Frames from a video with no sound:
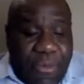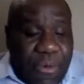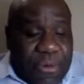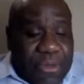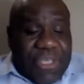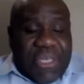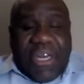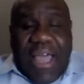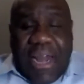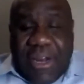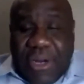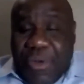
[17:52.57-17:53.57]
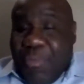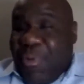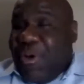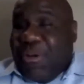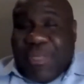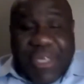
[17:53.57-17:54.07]
rules and a lot of
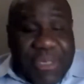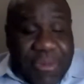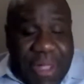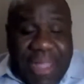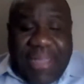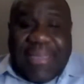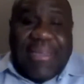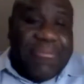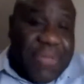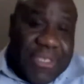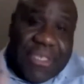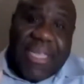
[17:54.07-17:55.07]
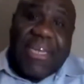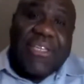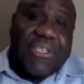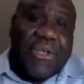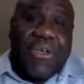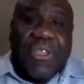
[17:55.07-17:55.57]
loopholes. That's why we
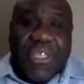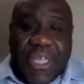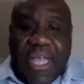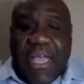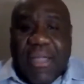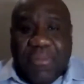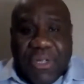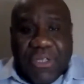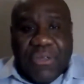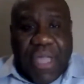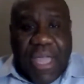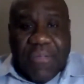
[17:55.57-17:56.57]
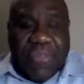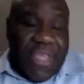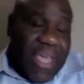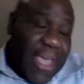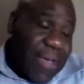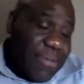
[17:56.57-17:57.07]
say this all the time, that you
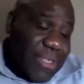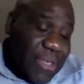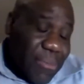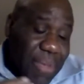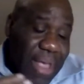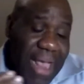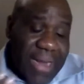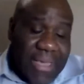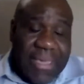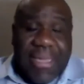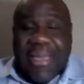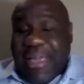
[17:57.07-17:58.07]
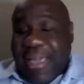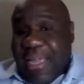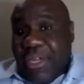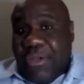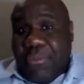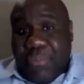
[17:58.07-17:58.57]
have to have somebody
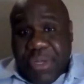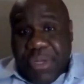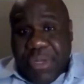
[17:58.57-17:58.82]
in your